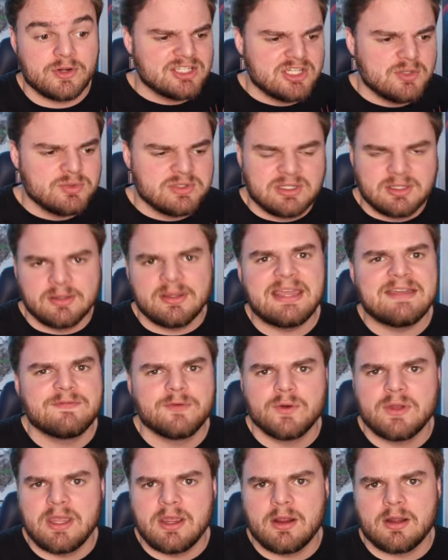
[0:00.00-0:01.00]
She was a
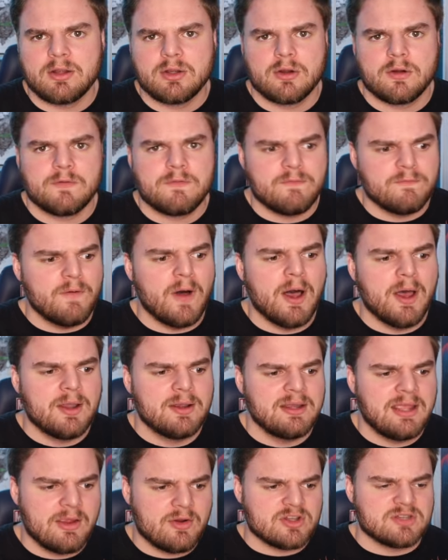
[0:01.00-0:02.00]
delightful character,
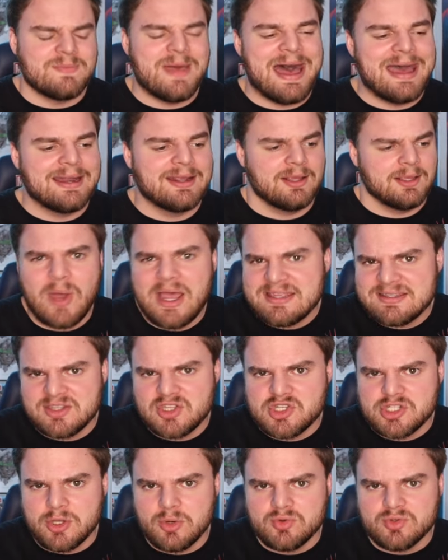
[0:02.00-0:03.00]
fun, charismatic. Why isn't the
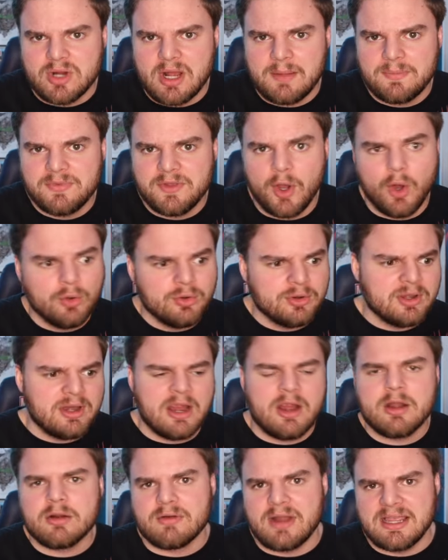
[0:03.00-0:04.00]
show dropped? Alden
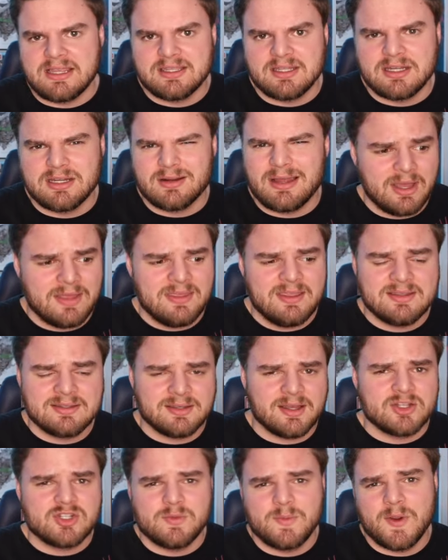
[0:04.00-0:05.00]
Ehrenreich's in here. I think
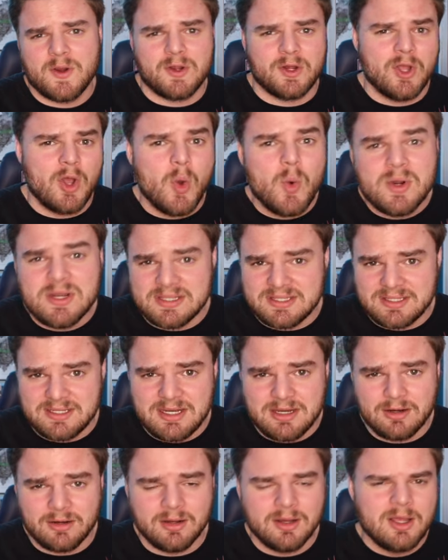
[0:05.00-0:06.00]
Sacha Baron Cohen is in
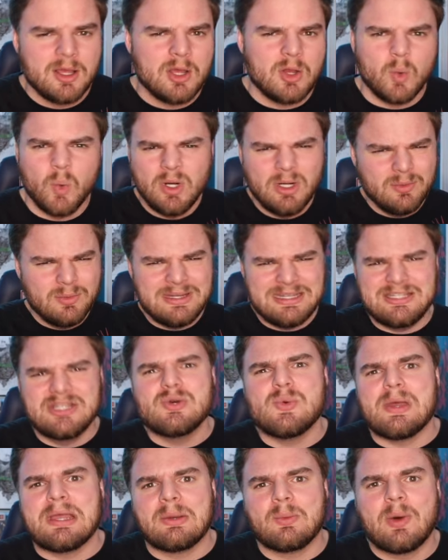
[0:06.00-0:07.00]
here. What are we
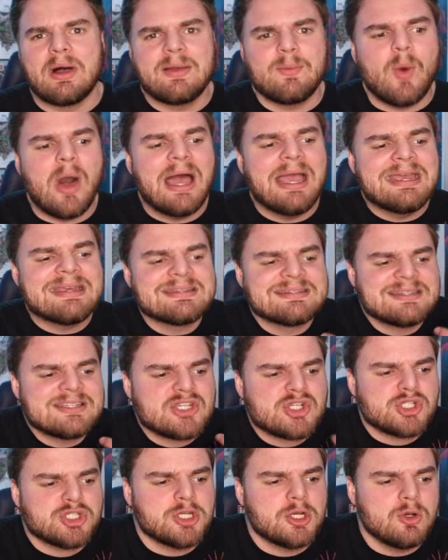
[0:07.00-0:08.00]
doing? Why is this
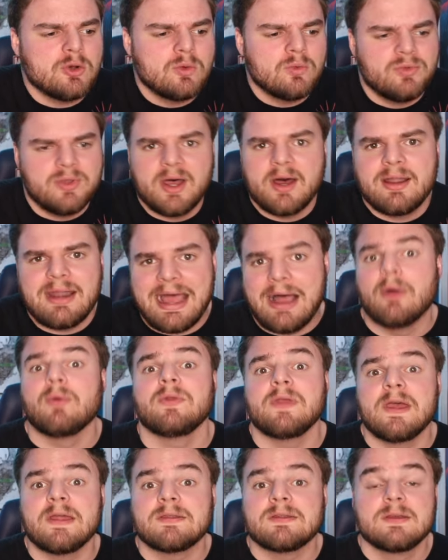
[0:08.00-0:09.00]
show not out
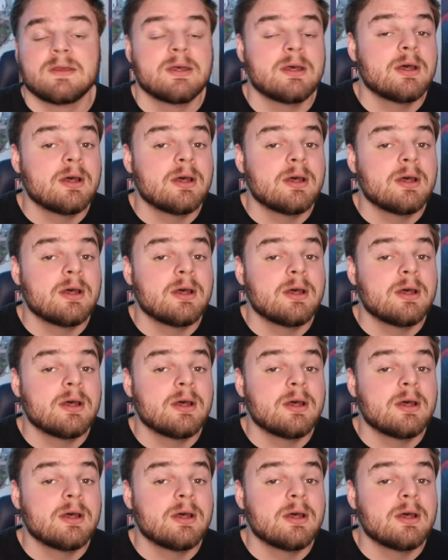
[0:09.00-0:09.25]
yet?